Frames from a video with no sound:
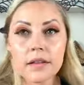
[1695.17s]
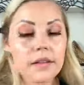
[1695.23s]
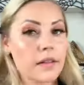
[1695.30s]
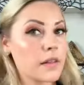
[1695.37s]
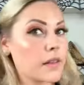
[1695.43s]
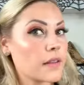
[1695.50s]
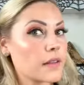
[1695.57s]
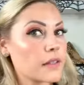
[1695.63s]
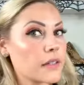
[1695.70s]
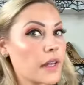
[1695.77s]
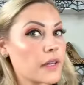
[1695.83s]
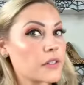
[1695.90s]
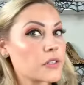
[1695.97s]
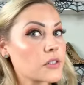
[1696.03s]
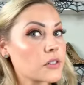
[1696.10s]
Yeah, these
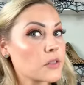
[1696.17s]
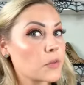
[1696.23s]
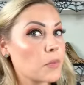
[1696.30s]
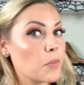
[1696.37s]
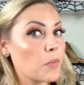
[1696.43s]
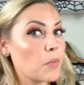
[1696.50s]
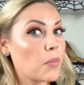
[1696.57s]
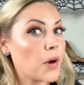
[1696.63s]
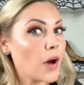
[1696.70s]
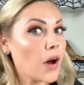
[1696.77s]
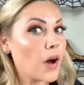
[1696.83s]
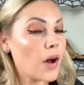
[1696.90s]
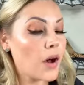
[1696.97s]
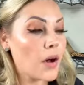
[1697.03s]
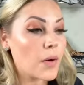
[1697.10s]
lashes are
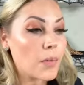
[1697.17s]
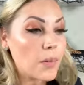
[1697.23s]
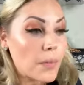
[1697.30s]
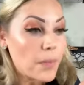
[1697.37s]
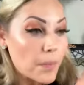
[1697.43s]
bomb.